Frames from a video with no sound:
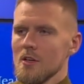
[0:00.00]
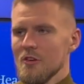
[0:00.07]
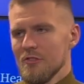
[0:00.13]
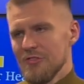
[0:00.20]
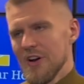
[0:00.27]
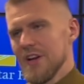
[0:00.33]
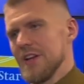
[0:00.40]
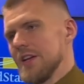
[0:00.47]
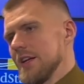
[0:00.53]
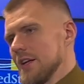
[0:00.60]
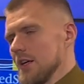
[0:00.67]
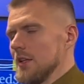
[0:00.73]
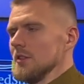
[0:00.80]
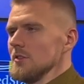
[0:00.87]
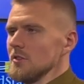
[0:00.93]
fighting
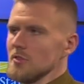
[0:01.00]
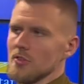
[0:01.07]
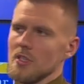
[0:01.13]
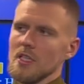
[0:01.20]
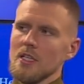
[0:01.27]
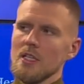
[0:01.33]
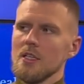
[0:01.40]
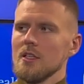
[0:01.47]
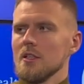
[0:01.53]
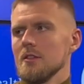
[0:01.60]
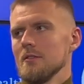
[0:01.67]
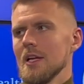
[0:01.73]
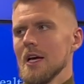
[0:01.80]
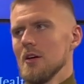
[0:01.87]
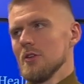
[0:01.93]
and screen, and
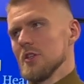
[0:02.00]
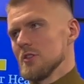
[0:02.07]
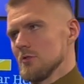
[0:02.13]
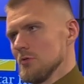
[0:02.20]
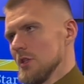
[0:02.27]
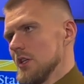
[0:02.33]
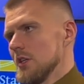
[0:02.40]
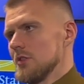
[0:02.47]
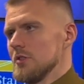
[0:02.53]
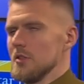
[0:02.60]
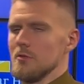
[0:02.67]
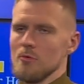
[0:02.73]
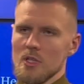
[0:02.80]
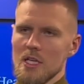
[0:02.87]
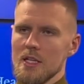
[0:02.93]
now they switch
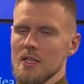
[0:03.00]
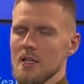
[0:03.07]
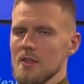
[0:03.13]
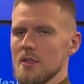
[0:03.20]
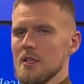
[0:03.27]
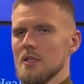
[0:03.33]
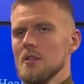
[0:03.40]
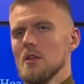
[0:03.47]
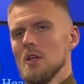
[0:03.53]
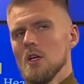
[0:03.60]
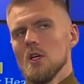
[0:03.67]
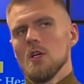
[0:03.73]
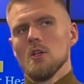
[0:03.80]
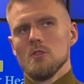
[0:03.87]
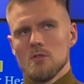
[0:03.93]
and we get nothing.
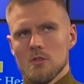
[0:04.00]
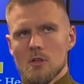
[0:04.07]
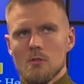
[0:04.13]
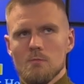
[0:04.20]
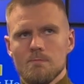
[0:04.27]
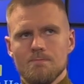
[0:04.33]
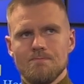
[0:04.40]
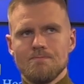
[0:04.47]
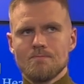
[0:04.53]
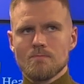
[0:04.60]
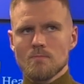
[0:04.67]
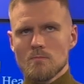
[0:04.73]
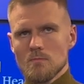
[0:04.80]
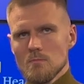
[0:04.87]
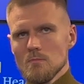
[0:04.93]
So
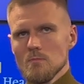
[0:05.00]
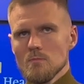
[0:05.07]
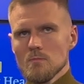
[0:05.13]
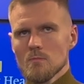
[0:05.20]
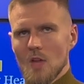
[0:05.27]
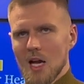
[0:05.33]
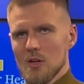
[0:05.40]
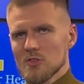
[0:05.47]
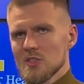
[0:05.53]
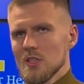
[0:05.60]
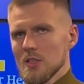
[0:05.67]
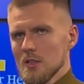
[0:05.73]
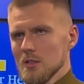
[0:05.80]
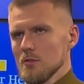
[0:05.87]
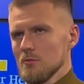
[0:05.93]
I'll
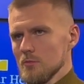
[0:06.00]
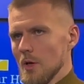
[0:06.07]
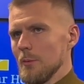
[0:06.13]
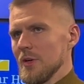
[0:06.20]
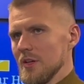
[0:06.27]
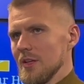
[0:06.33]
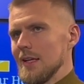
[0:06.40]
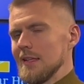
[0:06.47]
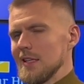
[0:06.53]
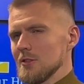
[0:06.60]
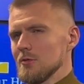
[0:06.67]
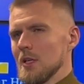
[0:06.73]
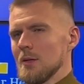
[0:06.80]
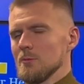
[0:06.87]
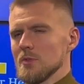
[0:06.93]
say a bit of that. That's
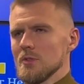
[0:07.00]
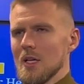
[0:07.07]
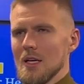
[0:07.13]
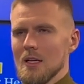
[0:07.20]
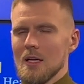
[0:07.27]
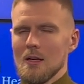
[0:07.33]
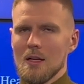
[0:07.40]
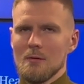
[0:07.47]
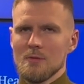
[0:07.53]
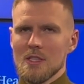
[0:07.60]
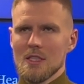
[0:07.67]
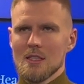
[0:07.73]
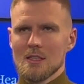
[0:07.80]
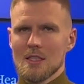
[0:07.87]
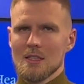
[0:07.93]
why I'm I'm
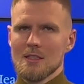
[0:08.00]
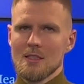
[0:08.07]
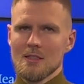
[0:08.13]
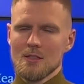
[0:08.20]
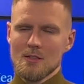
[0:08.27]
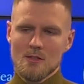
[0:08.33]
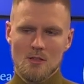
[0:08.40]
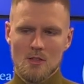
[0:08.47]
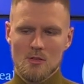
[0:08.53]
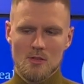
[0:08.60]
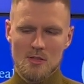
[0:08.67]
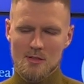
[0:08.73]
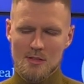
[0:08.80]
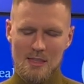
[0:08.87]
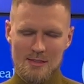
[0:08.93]
thinking that this, you know,
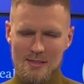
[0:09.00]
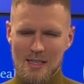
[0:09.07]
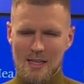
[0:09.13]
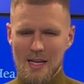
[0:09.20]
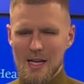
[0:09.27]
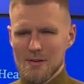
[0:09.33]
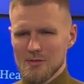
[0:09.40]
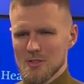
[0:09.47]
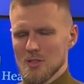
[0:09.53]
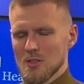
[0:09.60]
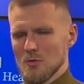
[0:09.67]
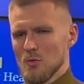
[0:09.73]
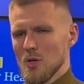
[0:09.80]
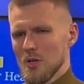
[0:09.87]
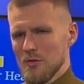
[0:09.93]
this, that second half is going to
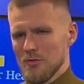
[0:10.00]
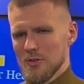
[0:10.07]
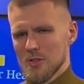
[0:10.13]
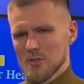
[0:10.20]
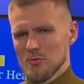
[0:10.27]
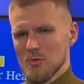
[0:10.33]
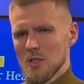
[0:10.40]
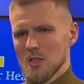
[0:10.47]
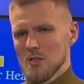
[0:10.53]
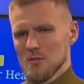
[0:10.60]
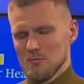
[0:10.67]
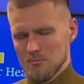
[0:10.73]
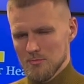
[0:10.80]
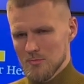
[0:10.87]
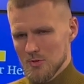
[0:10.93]
work for us well.
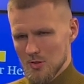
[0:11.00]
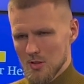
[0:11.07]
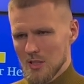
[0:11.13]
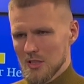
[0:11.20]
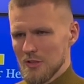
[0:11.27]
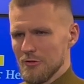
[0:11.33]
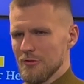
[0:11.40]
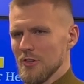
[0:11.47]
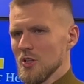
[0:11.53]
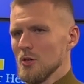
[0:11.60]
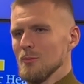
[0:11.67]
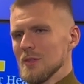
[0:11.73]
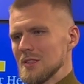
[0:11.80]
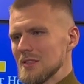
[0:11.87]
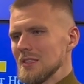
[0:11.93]
To look at the
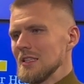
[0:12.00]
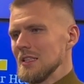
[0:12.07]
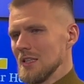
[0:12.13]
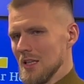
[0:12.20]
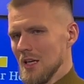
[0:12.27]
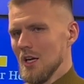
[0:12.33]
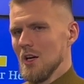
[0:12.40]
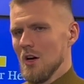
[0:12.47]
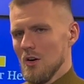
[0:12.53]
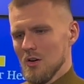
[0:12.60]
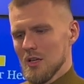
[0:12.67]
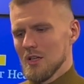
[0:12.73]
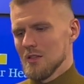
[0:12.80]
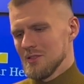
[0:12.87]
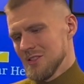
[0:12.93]
film and see,
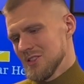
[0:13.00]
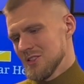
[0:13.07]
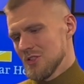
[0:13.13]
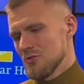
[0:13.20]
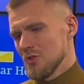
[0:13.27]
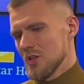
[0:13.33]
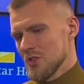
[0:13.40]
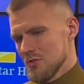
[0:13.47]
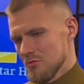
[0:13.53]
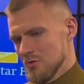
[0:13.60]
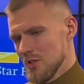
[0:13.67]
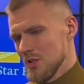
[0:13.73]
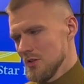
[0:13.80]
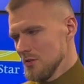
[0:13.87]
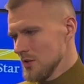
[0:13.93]
okay, in this situation when
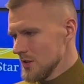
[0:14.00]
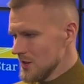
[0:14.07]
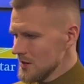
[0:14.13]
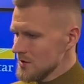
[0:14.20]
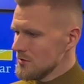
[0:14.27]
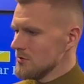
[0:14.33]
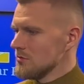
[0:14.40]
they're doing this,